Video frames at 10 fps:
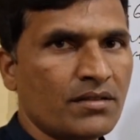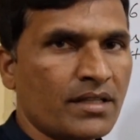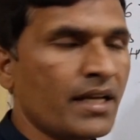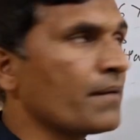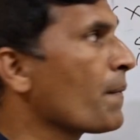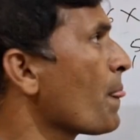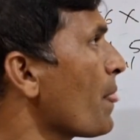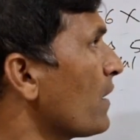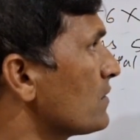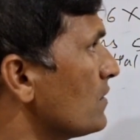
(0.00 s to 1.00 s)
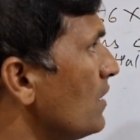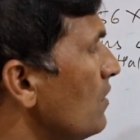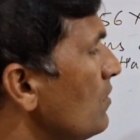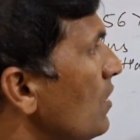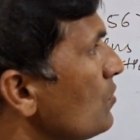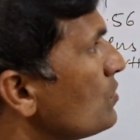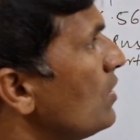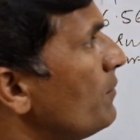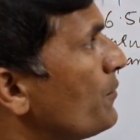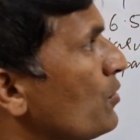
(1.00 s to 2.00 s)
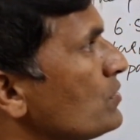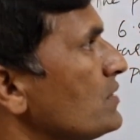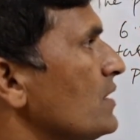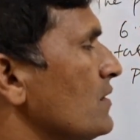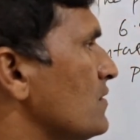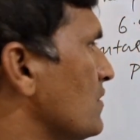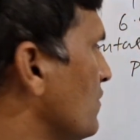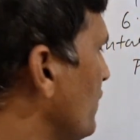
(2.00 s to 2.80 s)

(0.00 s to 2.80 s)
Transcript: Okay, so now how to approach this?